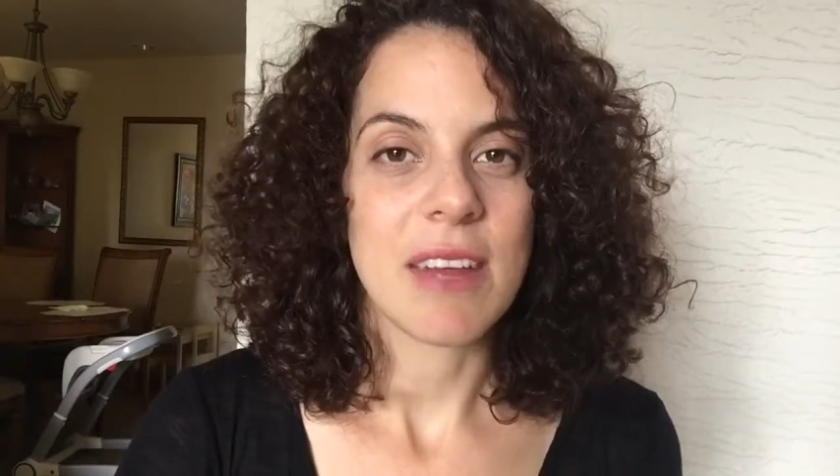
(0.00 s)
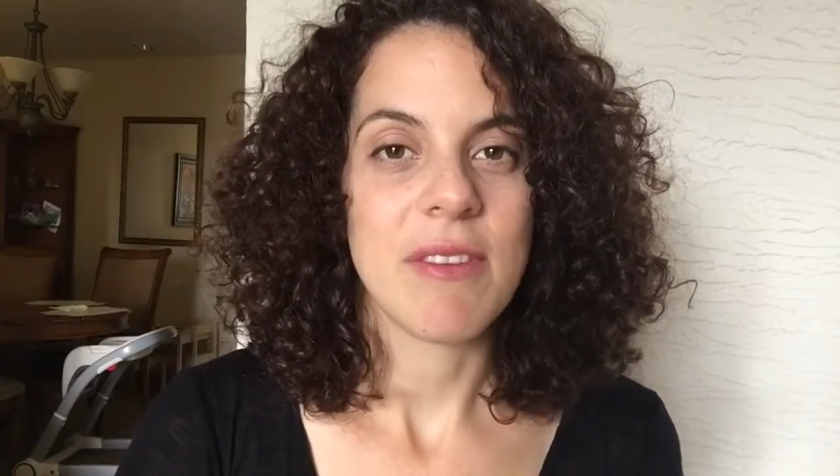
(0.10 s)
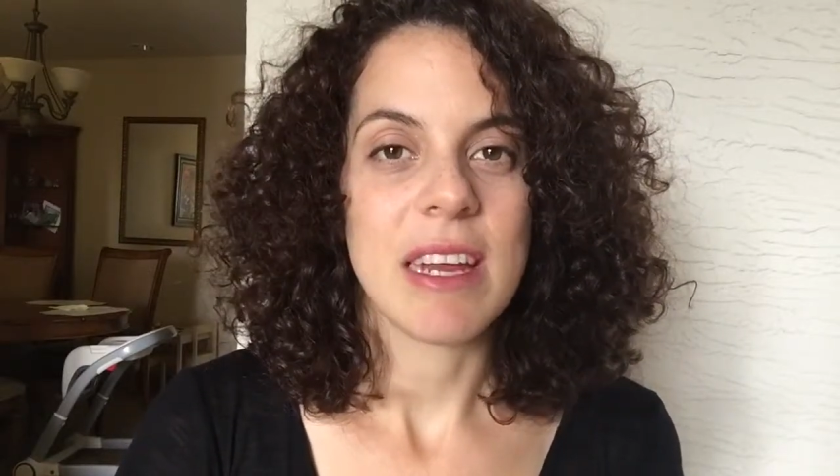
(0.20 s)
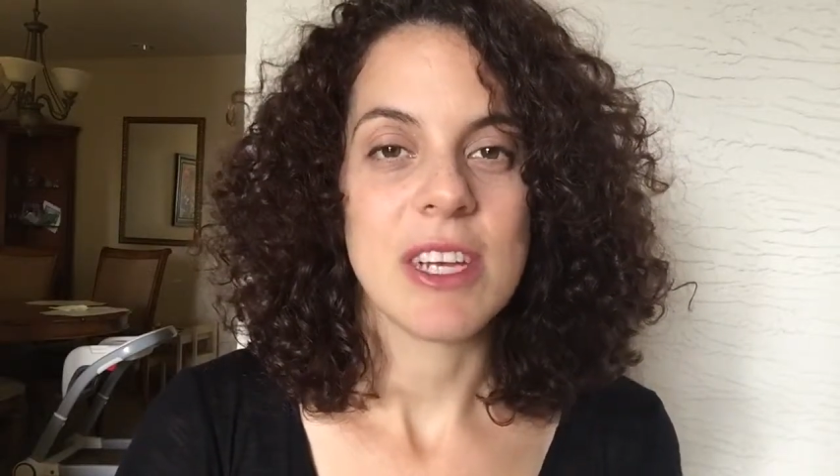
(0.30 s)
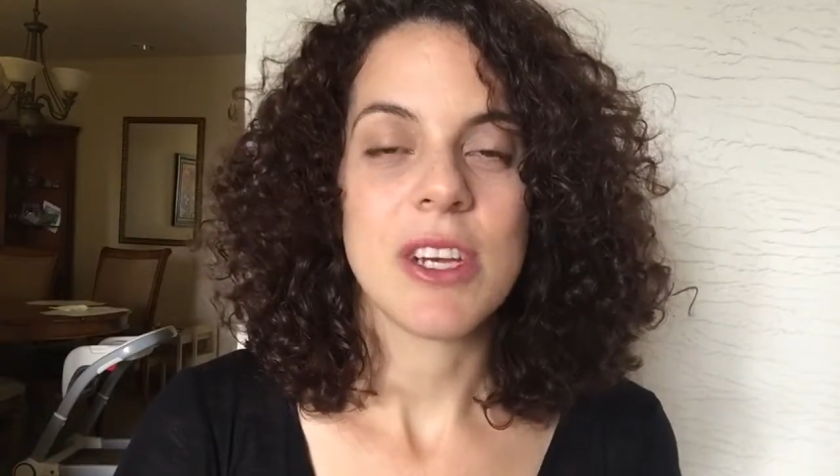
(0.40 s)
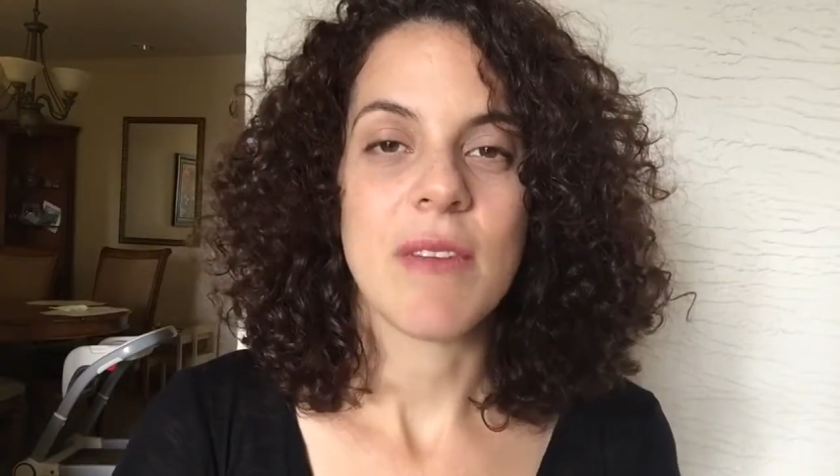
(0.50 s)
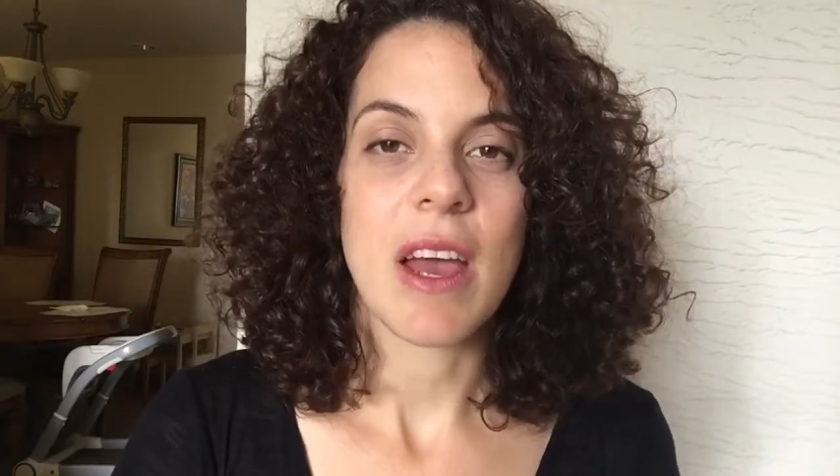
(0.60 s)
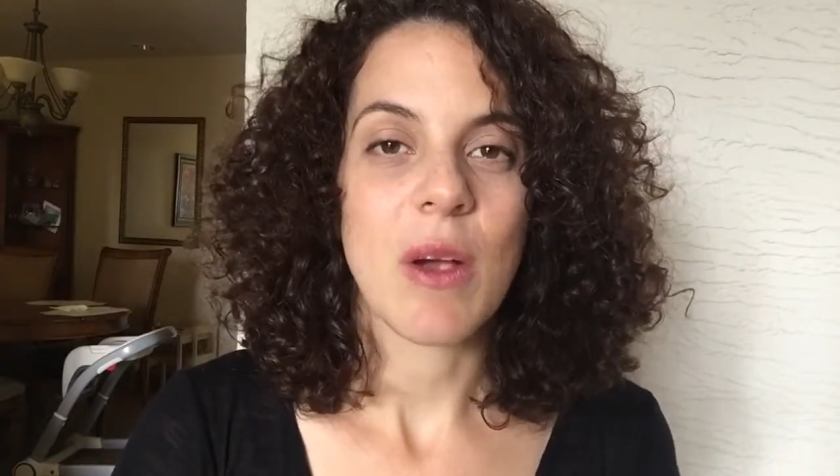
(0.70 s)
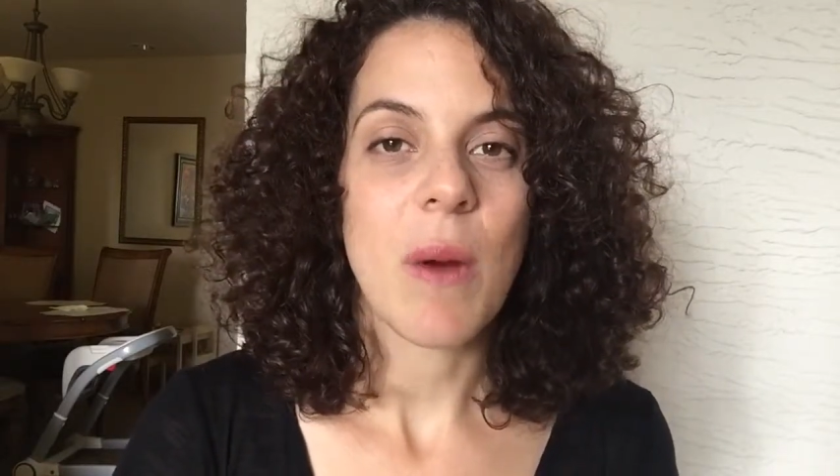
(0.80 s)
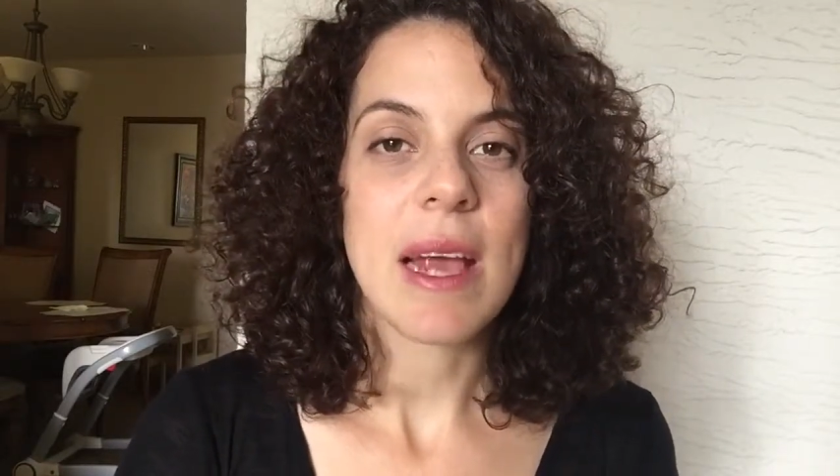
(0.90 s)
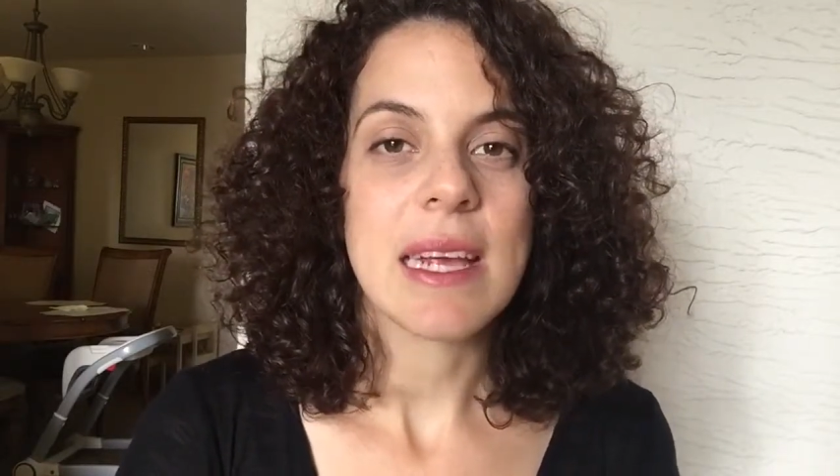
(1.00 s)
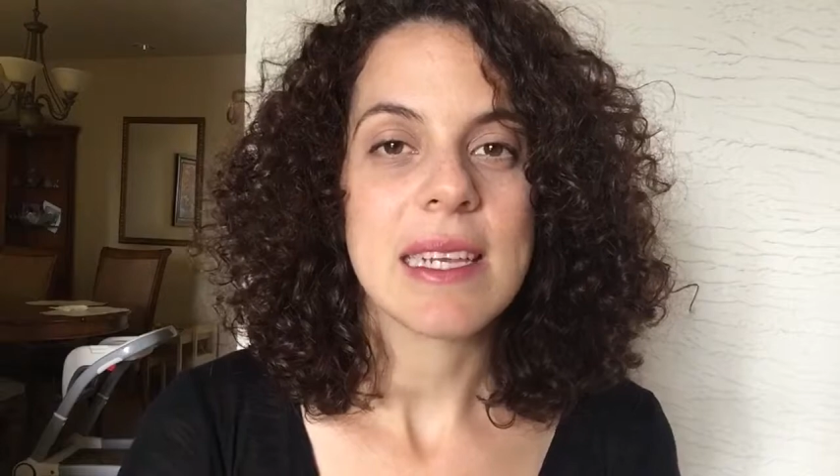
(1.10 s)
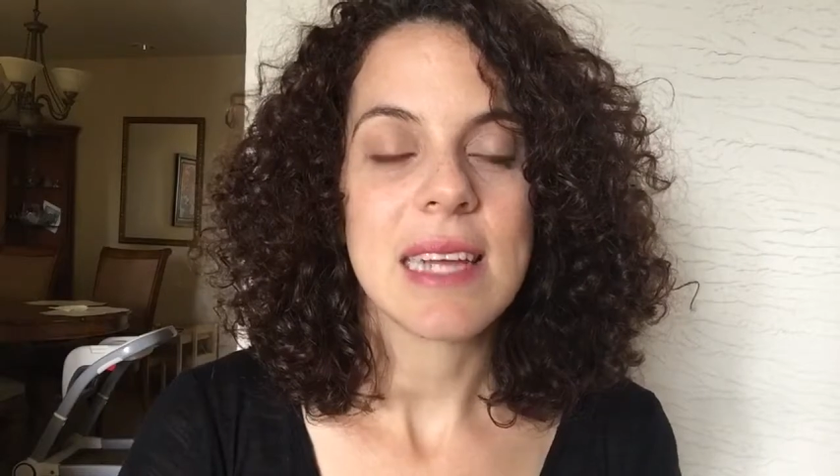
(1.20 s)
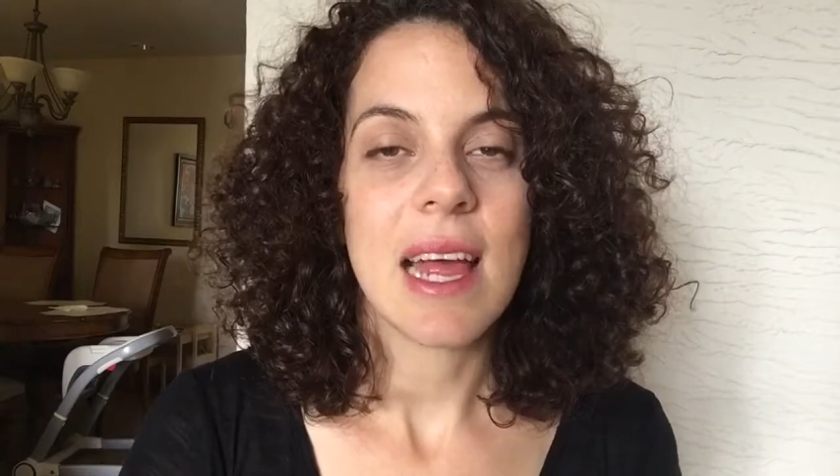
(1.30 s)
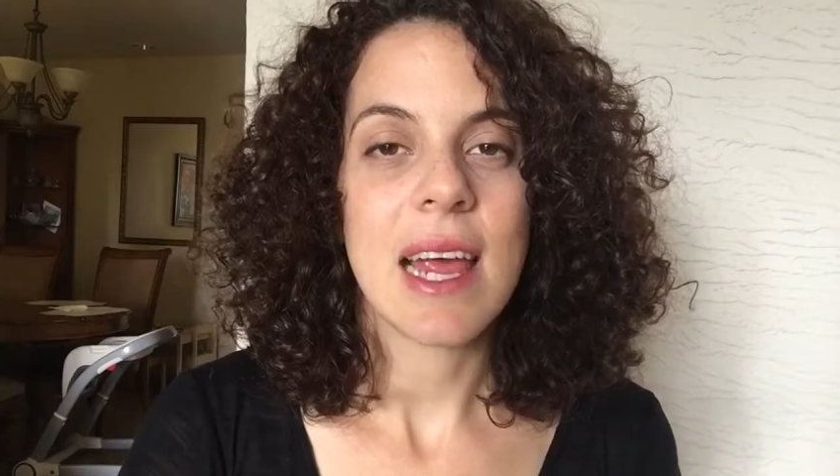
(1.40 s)
advantage of that
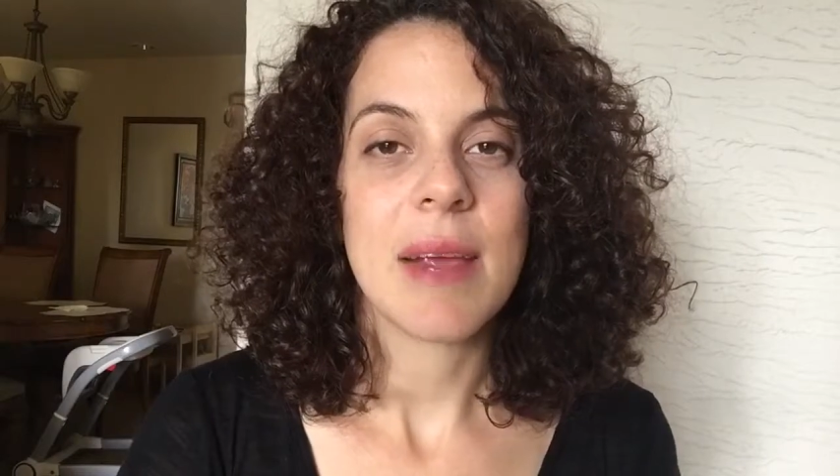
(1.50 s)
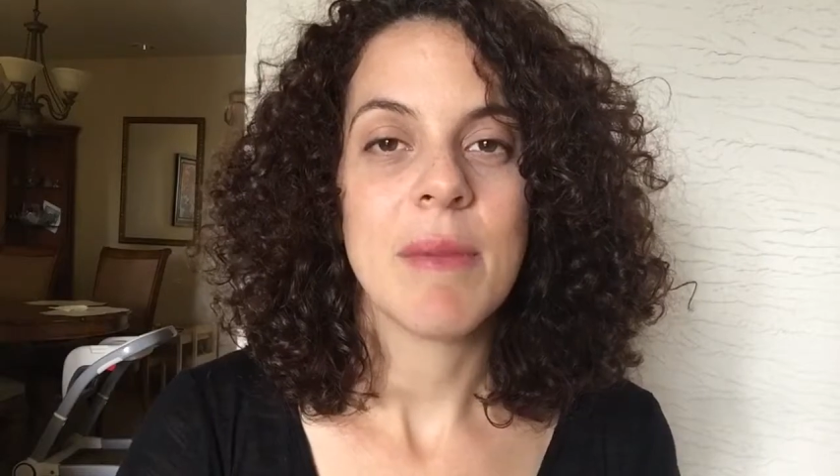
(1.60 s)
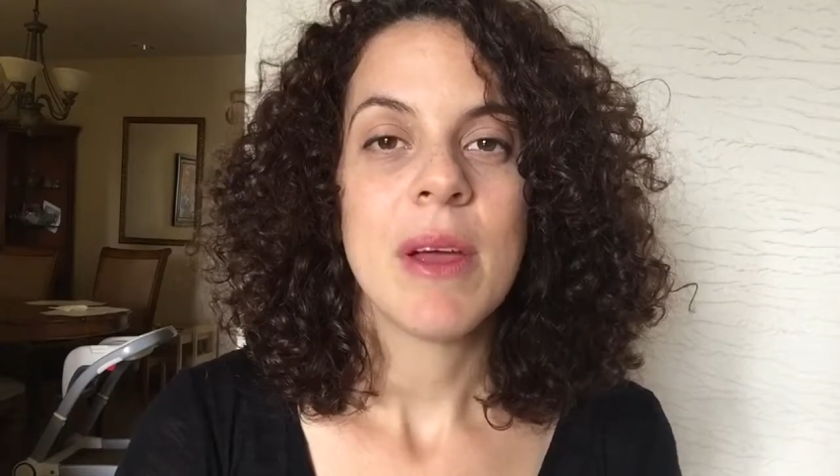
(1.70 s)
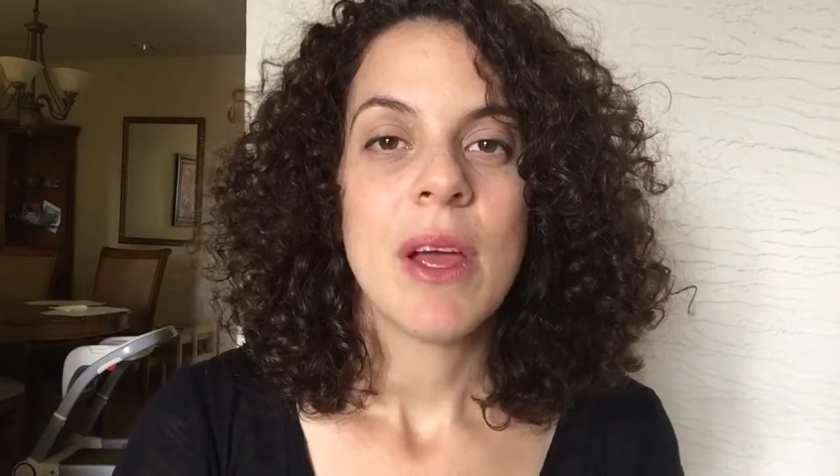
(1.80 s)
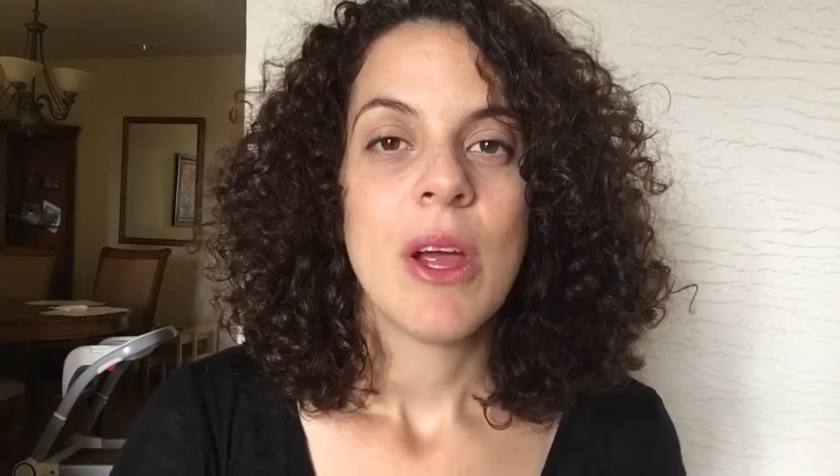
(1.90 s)
quiet time